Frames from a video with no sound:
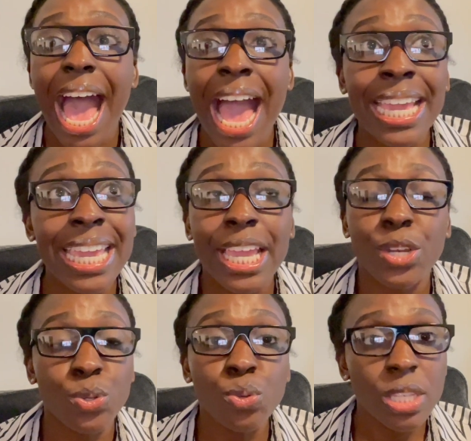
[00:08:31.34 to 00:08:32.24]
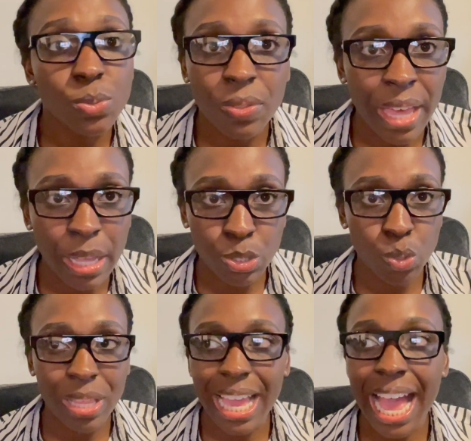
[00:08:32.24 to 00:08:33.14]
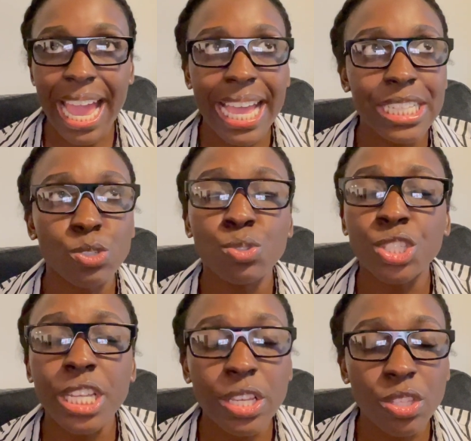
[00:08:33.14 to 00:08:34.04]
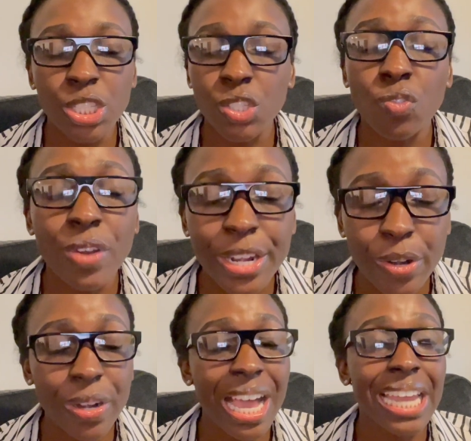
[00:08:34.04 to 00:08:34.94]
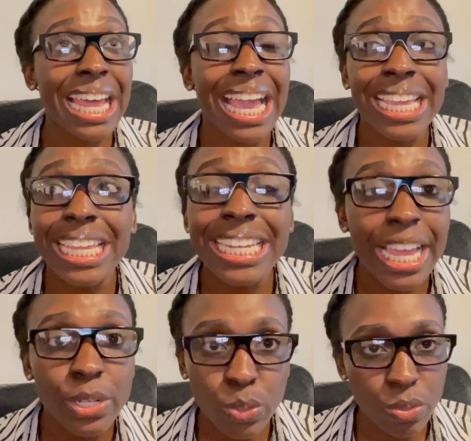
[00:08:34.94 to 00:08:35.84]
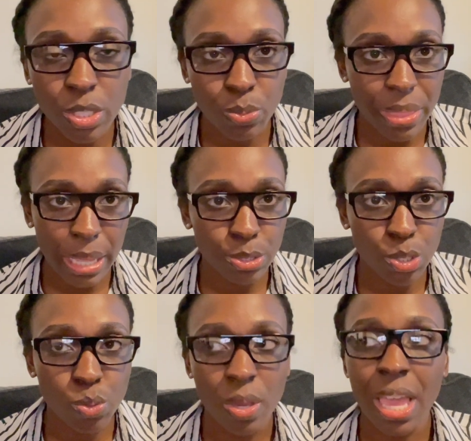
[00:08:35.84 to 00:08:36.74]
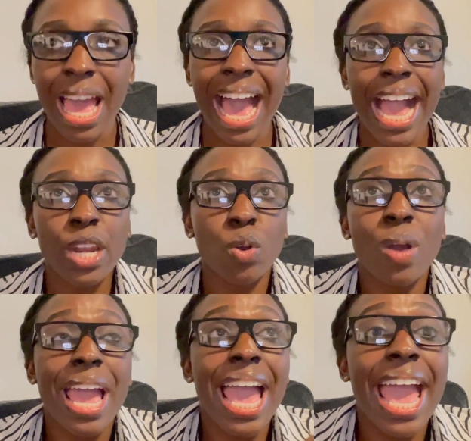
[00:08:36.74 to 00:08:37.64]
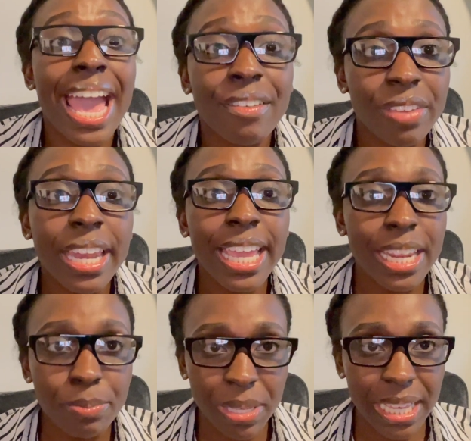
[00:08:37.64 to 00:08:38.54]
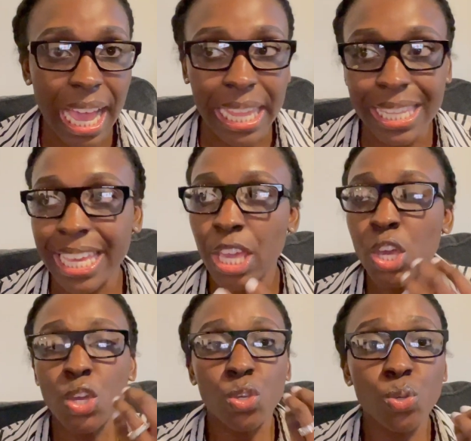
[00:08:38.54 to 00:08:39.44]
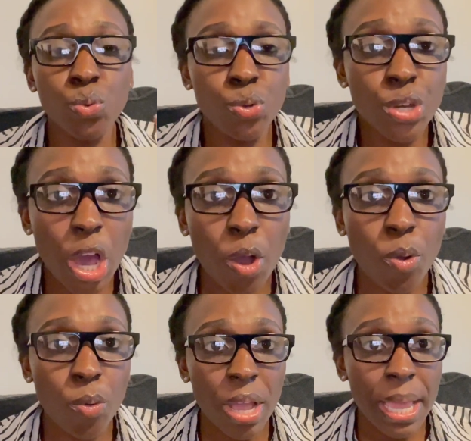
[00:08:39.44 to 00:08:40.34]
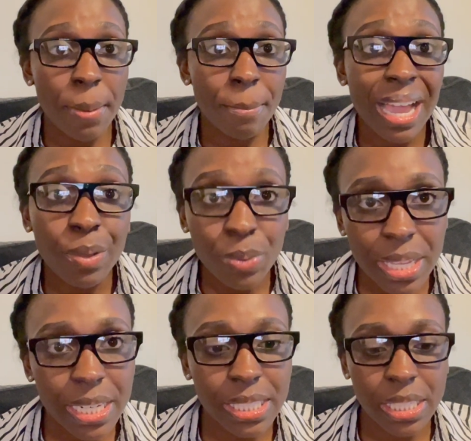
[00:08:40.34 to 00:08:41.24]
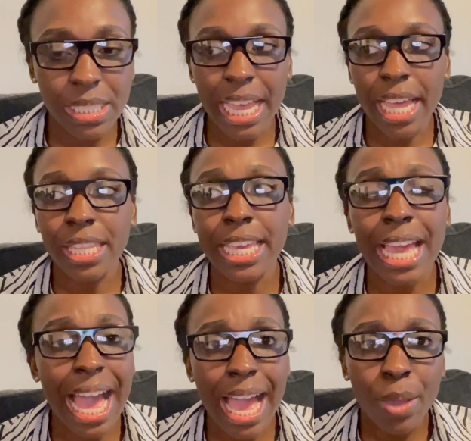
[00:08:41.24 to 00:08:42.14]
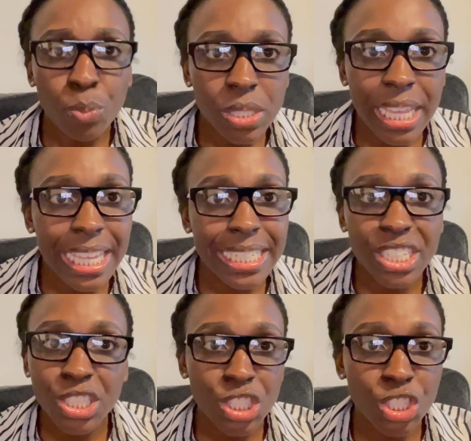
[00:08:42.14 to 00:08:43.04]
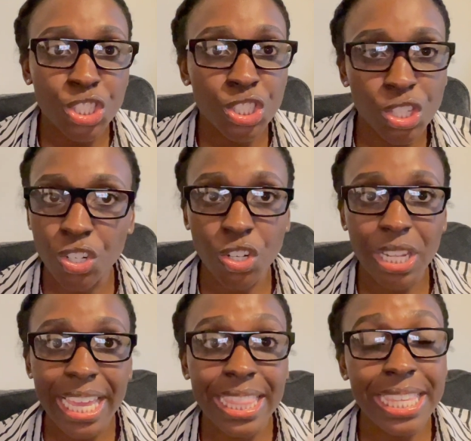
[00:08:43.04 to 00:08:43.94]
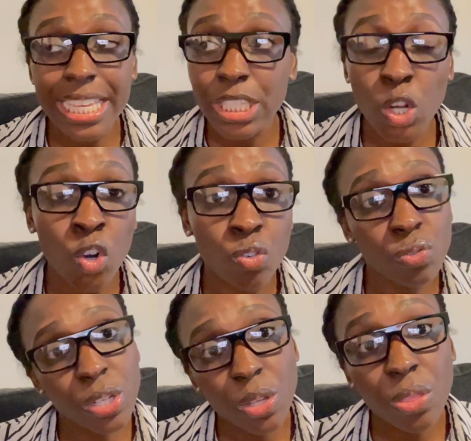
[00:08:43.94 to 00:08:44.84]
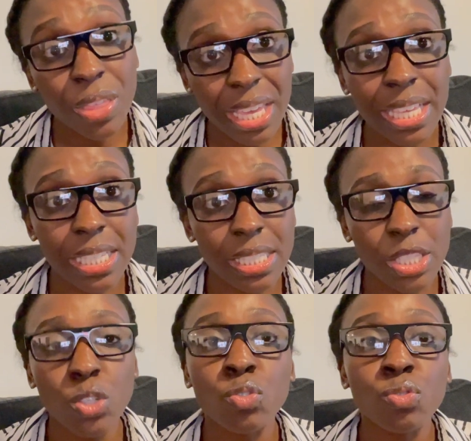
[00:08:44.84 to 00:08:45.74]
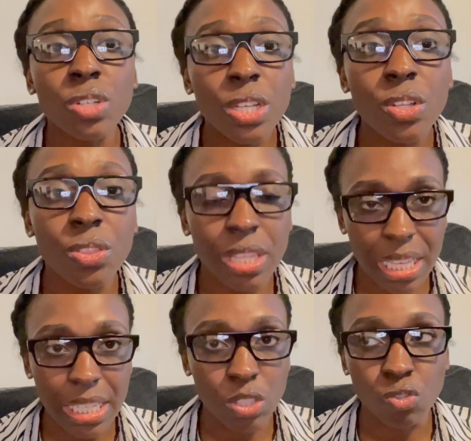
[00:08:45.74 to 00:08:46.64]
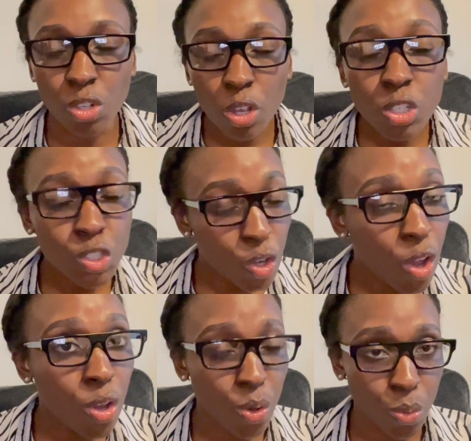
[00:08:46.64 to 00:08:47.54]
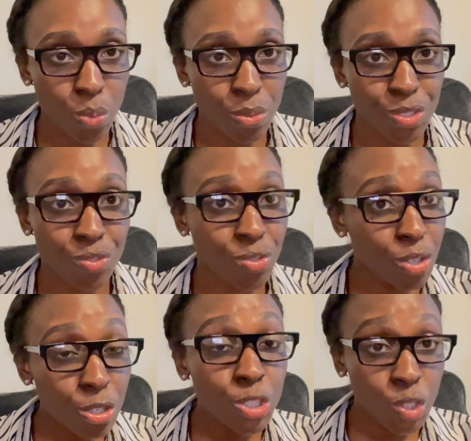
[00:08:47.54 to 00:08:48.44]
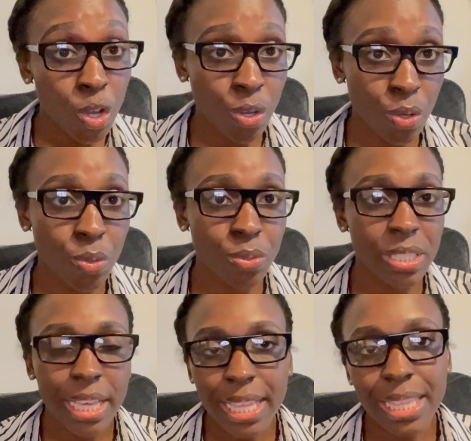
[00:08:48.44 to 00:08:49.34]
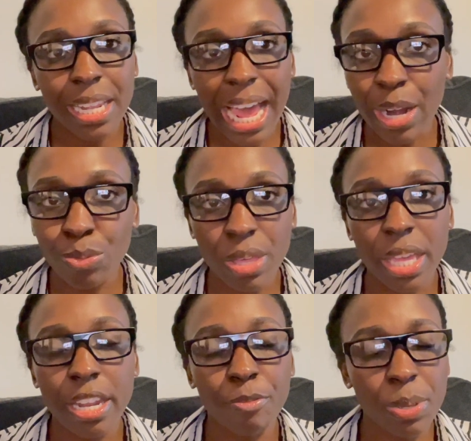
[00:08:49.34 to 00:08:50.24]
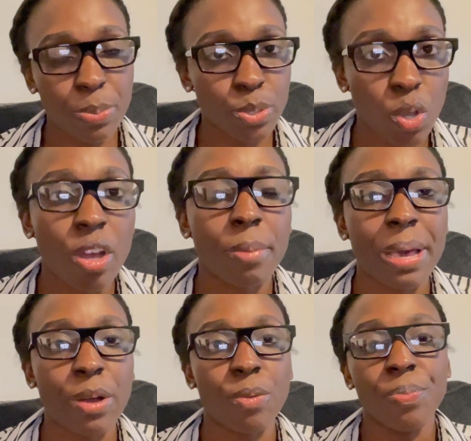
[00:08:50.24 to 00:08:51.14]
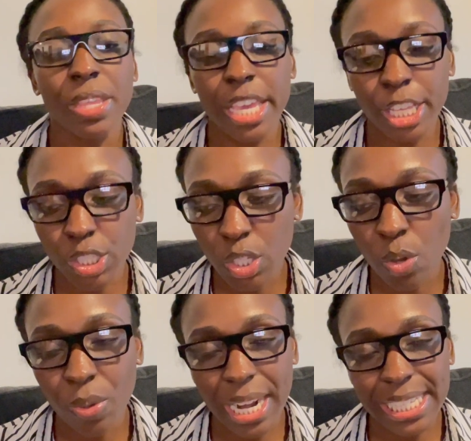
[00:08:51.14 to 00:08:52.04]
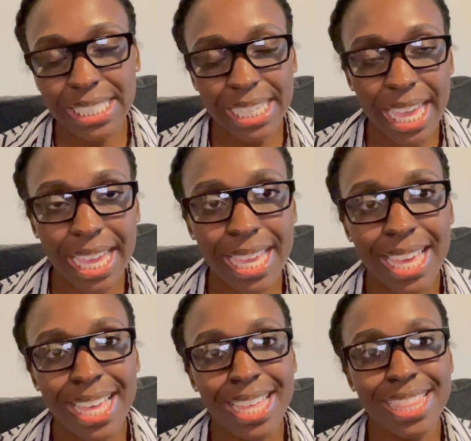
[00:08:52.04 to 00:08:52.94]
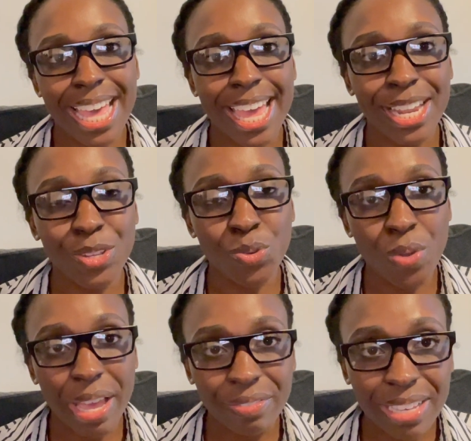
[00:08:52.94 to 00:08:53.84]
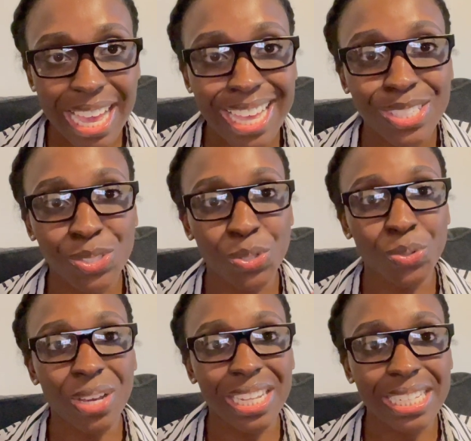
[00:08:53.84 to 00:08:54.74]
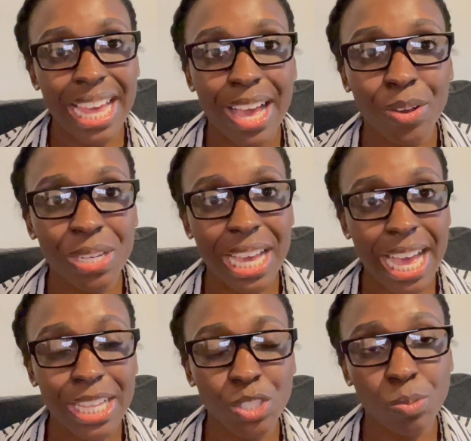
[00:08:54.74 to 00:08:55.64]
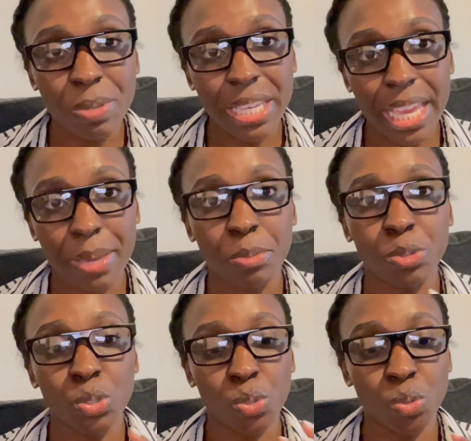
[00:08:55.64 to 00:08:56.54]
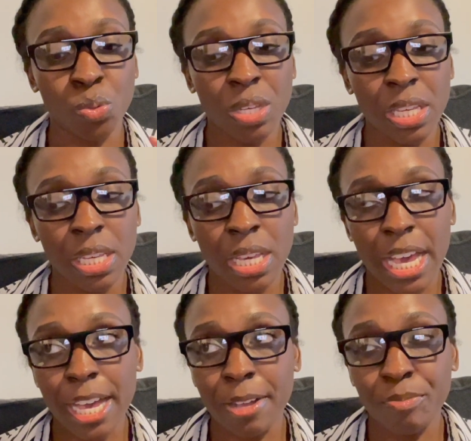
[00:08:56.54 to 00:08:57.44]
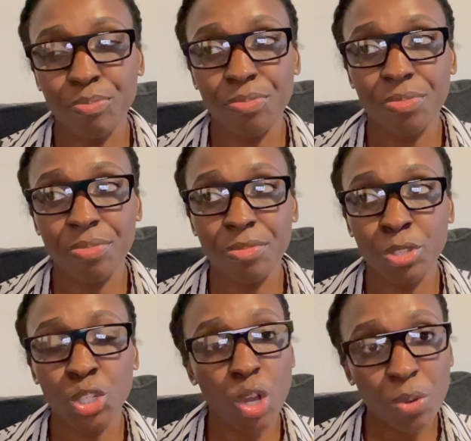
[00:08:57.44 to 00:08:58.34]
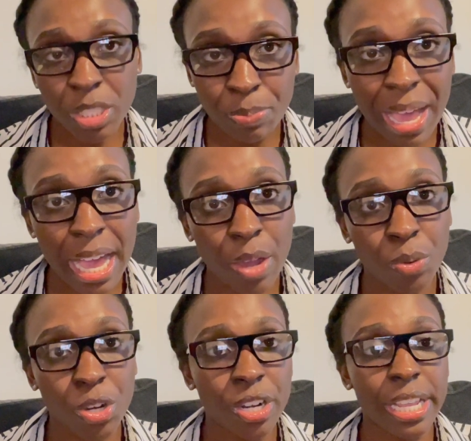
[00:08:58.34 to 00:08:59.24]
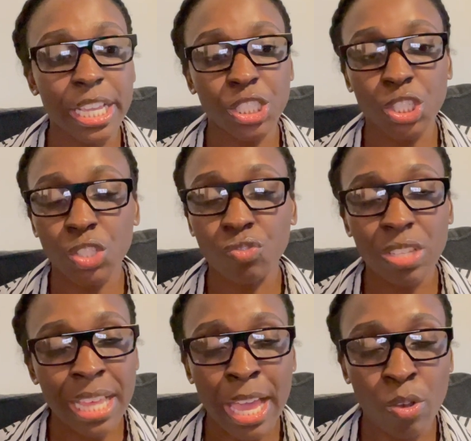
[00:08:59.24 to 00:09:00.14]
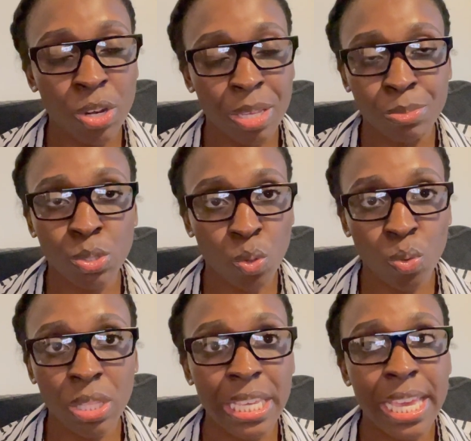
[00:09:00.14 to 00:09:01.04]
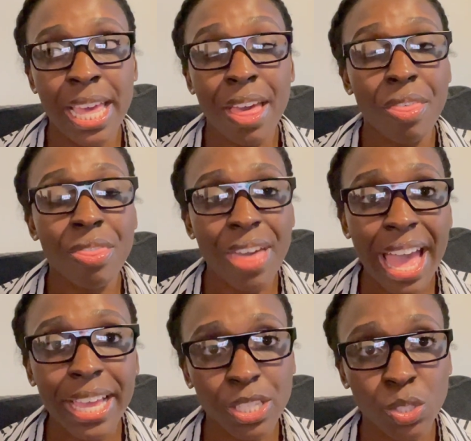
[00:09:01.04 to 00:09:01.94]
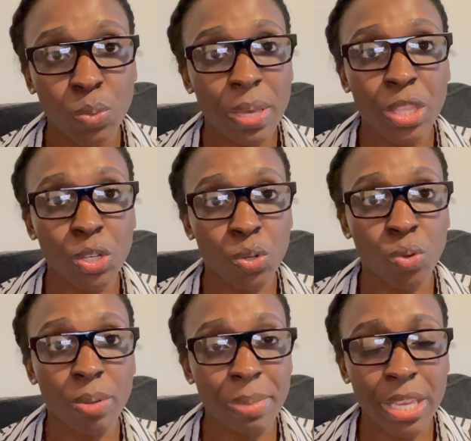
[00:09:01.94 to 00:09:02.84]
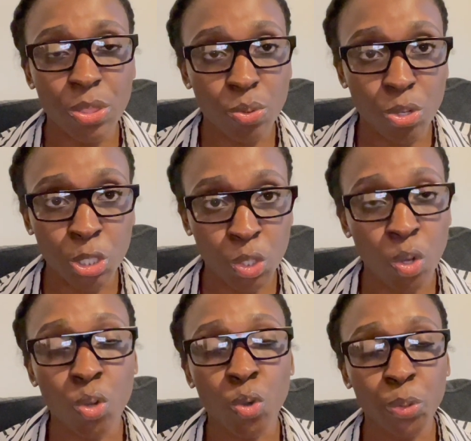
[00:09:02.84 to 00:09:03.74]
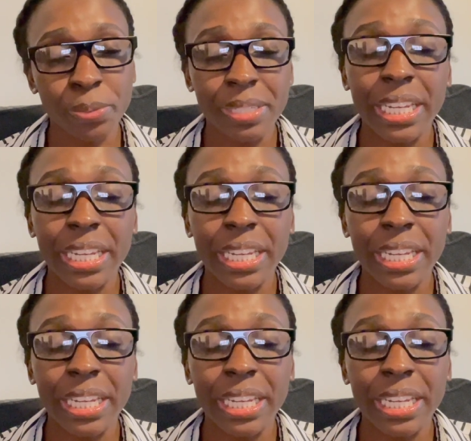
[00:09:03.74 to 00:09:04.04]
I can't do this without you. Like I had to genuinely surrender. God, I cannot do this without you. I don't have it in me, God. Like you know my weaknesses, God. Like I was like addicted to sugar. Like these are real things. These are real things, real strongholds that I don't think enough people talk about. And so when I say that you have got to allow God to be able to um, show his power and just rely on him solely, that is the way that you're going to make it through your stronghold.